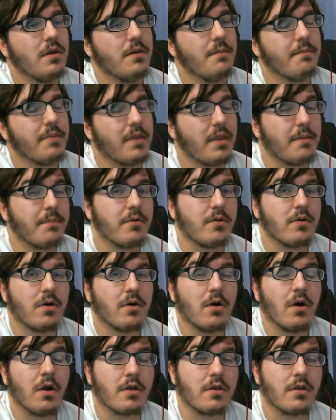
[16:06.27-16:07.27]
people are
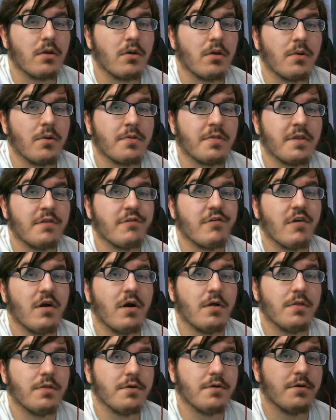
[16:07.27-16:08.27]
arguing with each
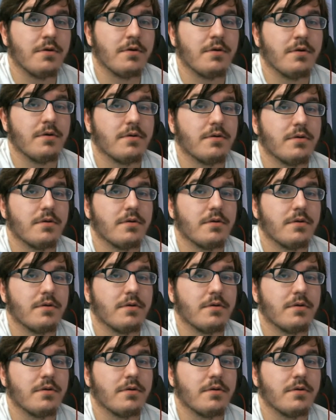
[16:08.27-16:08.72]
other.